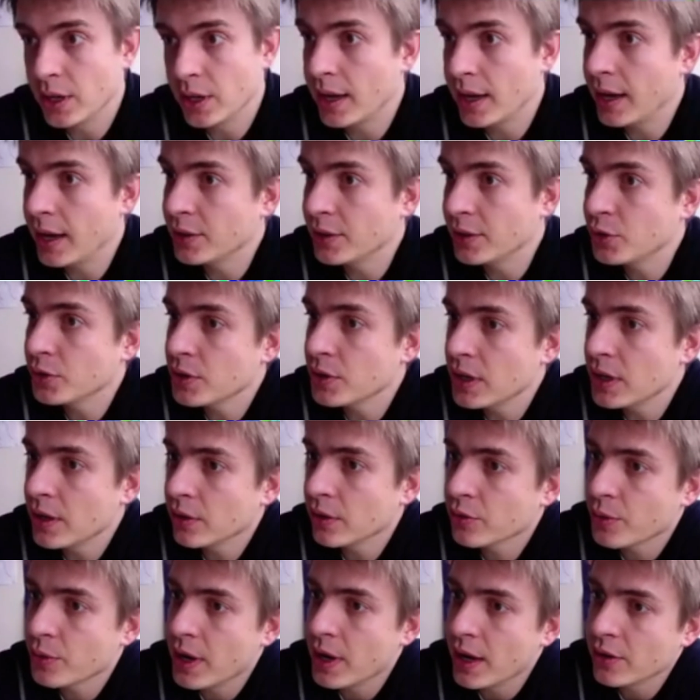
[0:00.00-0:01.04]
I totally
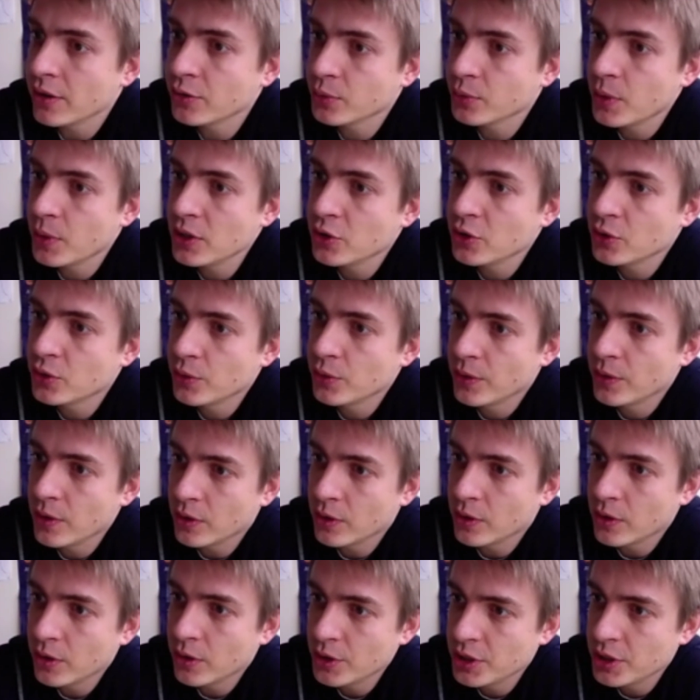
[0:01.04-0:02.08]
agree. I switched to the
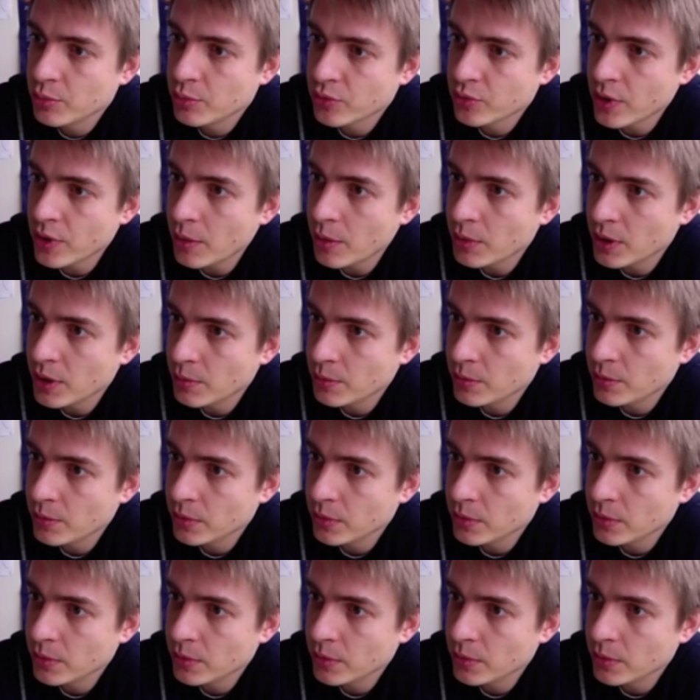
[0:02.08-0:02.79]
Cauchy problem.